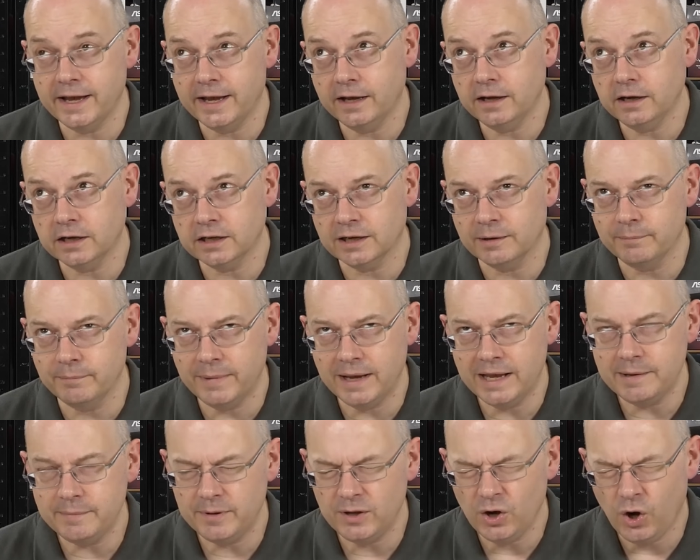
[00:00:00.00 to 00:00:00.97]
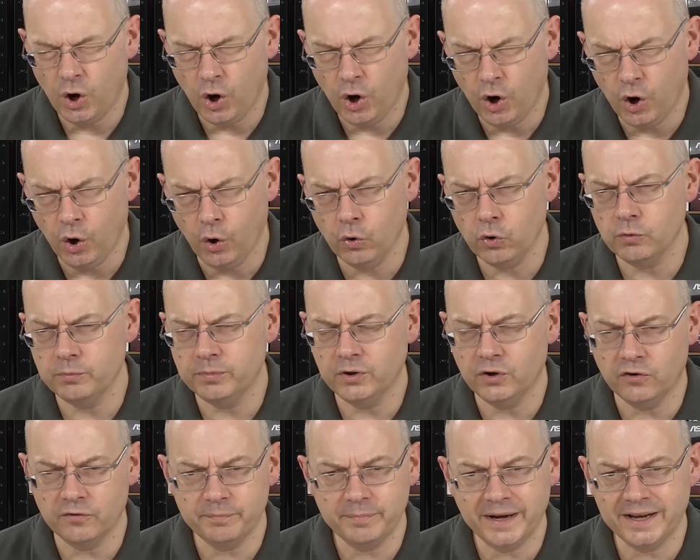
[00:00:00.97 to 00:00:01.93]
air, and I may be horribly
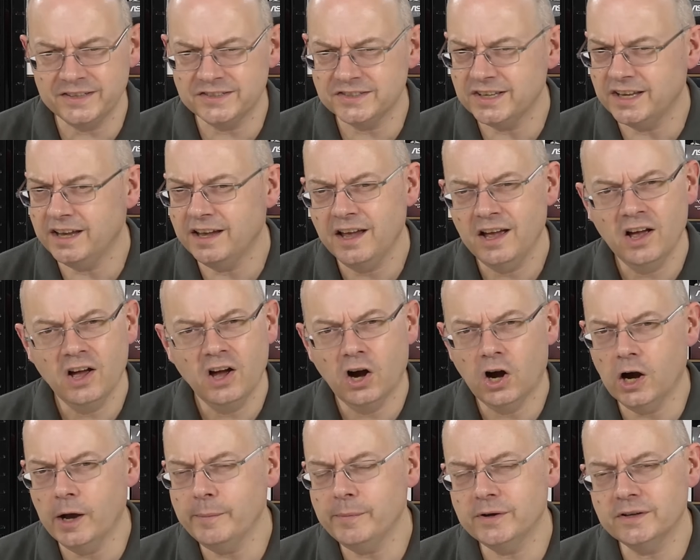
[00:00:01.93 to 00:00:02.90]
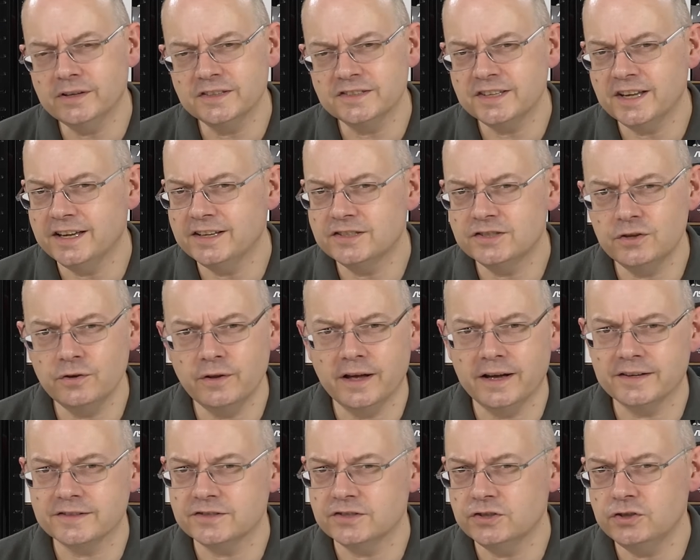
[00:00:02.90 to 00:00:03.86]
off base here, I'm going to say two
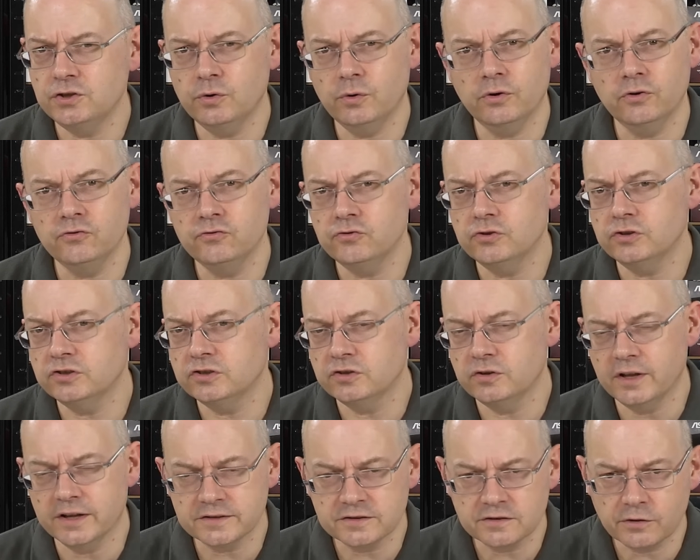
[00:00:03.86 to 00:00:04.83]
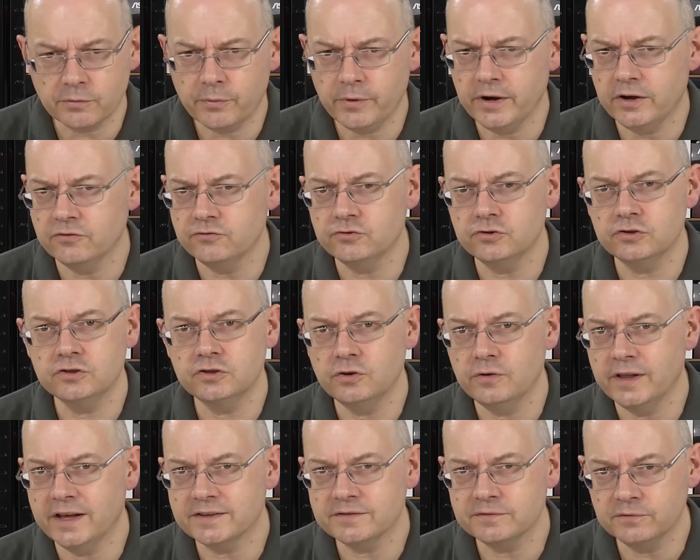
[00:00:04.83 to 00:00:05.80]
thousand two hundred, two thousand three hundred,
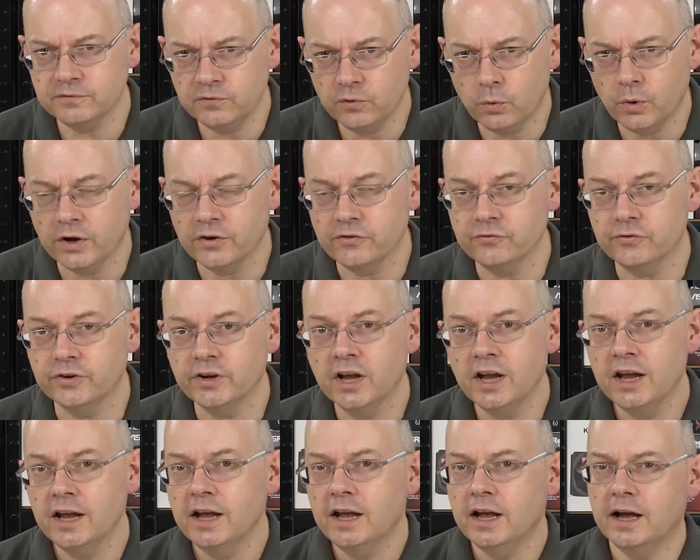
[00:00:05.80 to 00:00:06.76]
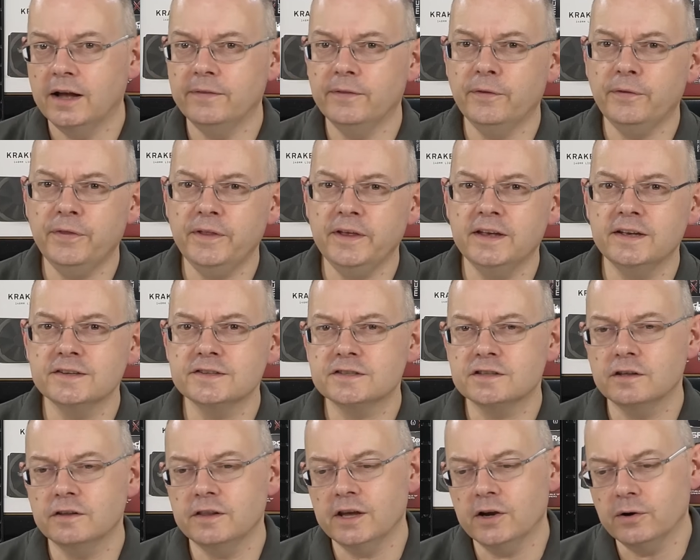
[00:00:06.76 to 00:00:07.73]
two thousand four hundred. And the thing is
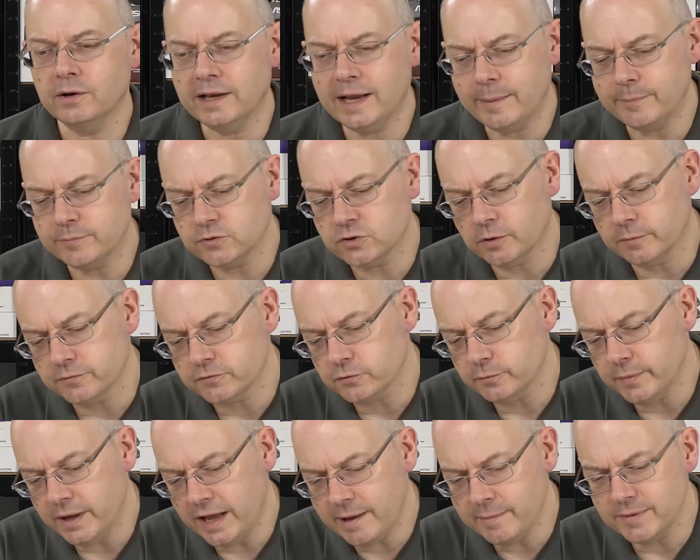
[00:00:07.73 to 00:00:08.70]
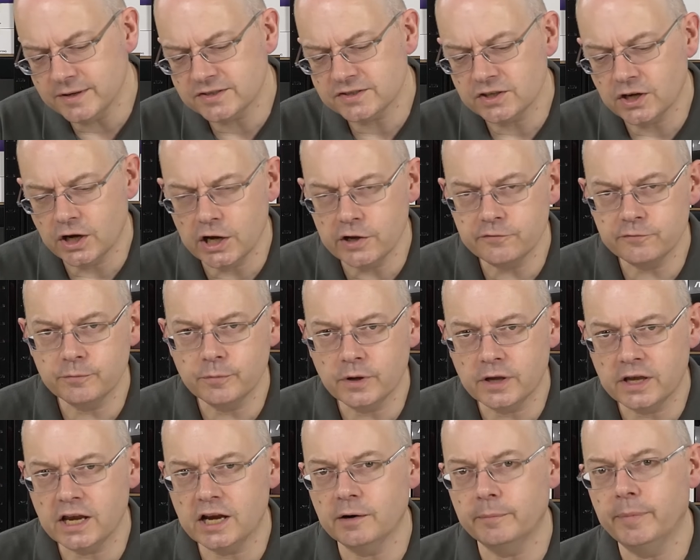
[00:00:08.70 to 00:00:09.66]
that there are laptops from M S I and from
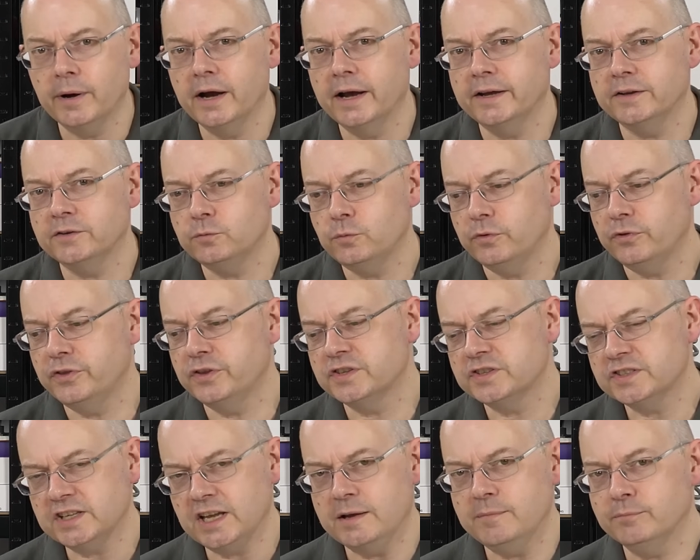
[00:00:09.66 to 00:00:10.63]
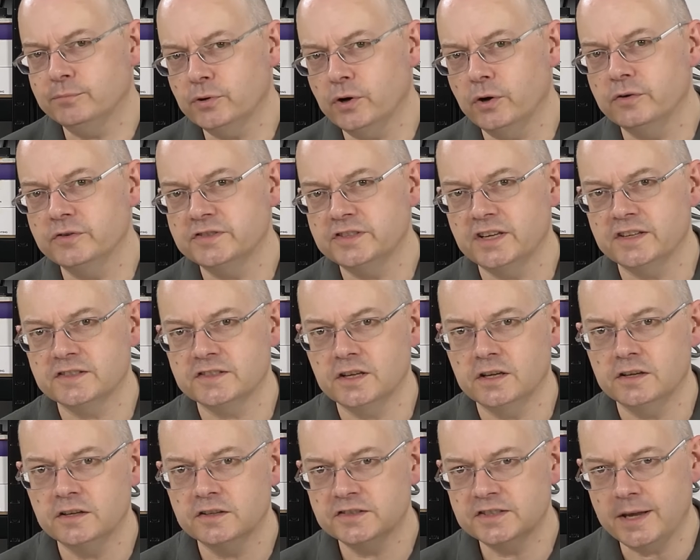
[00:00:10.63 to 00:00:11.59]
Gigabyte with the same
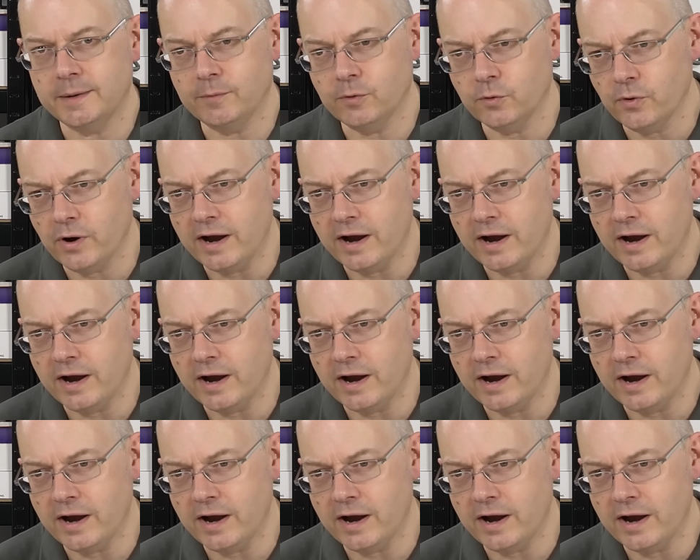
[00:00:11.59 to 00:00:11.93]
processor, same